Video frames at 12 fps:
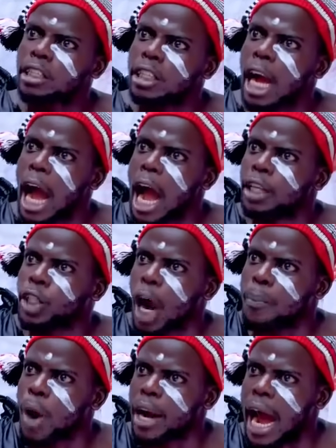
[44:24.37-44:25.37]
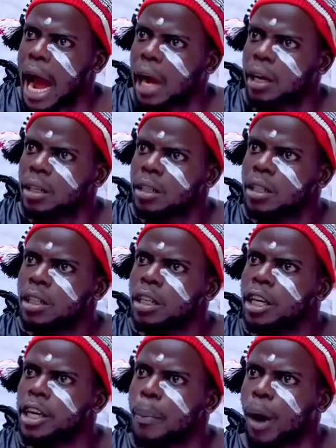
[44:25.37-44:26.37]
He has killed your brother
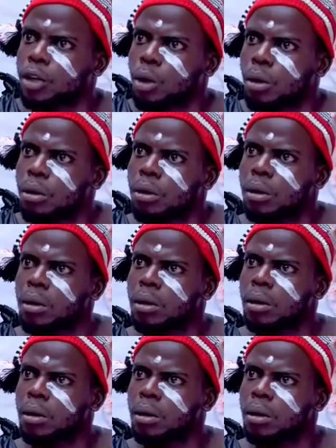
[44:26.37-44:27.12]
in the bottle.